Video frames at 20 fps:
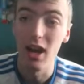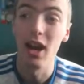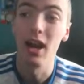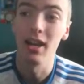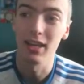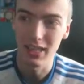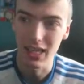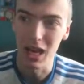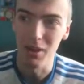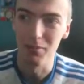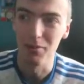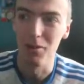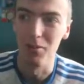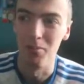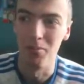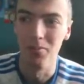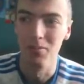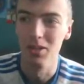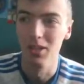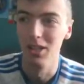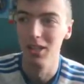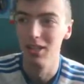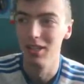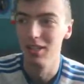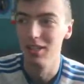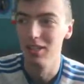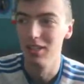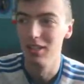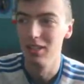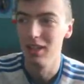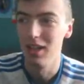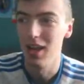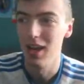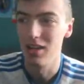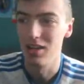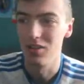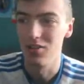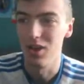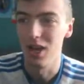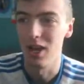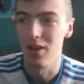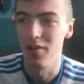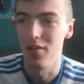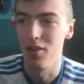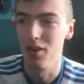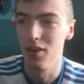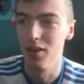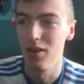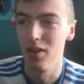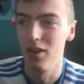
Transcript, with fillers: and I kept them. I survived.